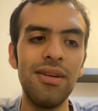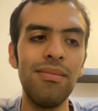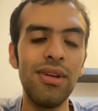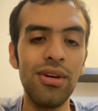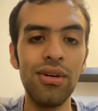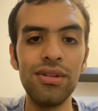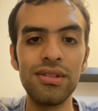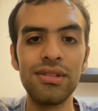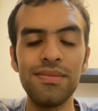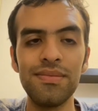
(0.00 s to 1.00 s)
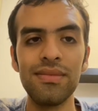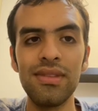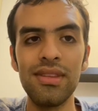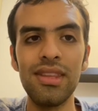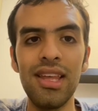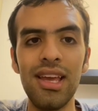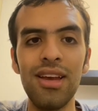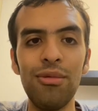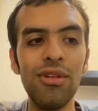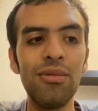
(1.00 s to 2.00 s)
because then
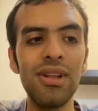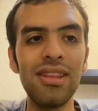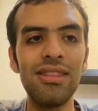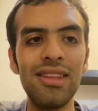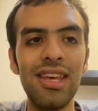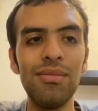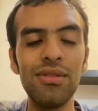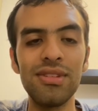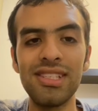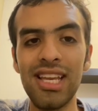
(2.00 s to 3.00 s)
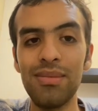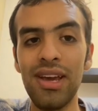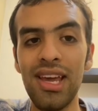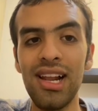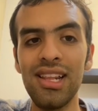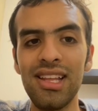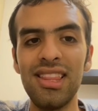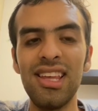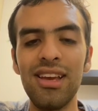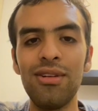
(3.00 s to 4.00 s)
we don't want him to set up Herald
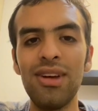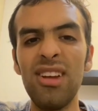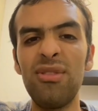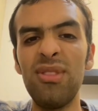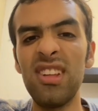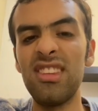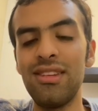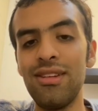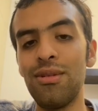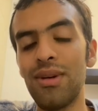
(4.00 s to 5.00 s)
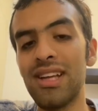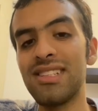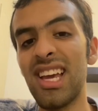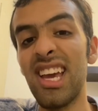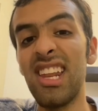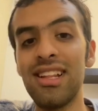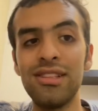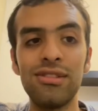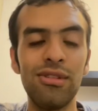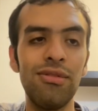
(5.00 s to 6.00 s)
and then Gearfried, you know, gets negated and
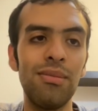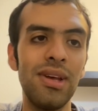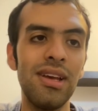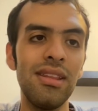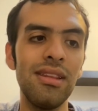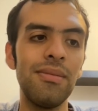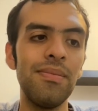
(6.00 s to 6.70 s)
destroyed from the hand.